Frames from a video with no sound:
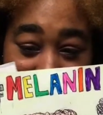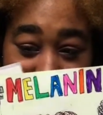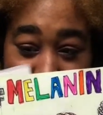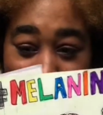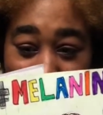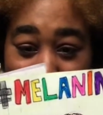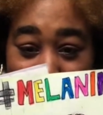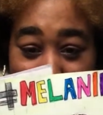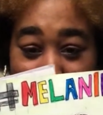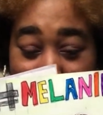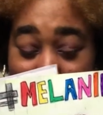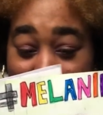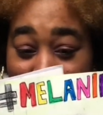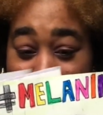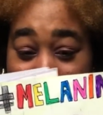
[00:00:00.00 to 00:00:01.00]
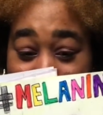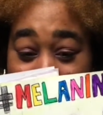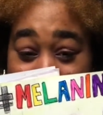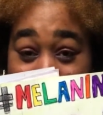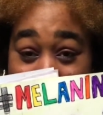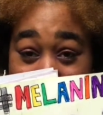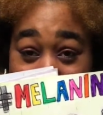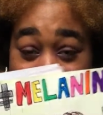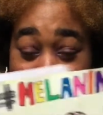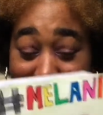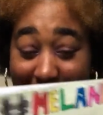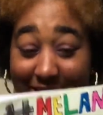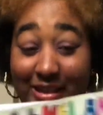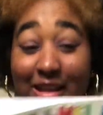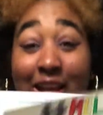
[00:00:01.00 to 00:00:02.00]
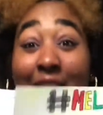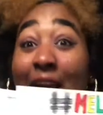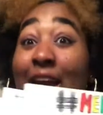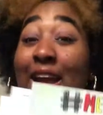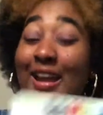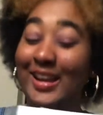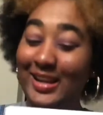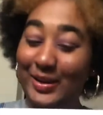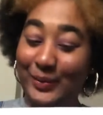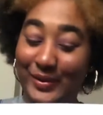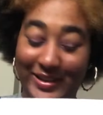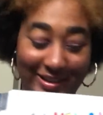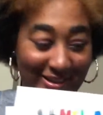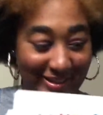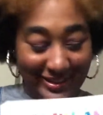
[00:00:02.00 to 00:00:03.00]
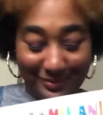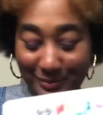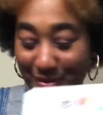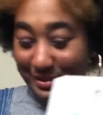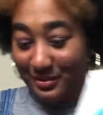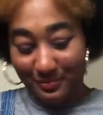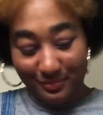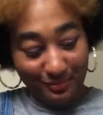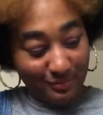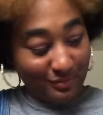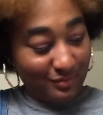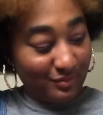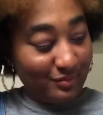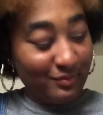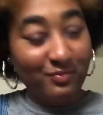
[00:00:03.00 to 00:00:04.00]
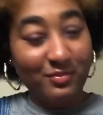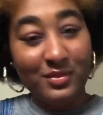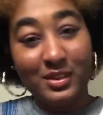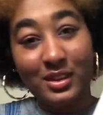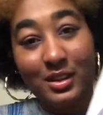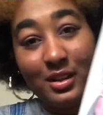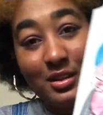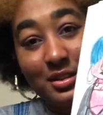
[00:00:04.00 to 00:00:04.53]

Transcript: I'm supposed to put the date. Anyway, I'm about to... I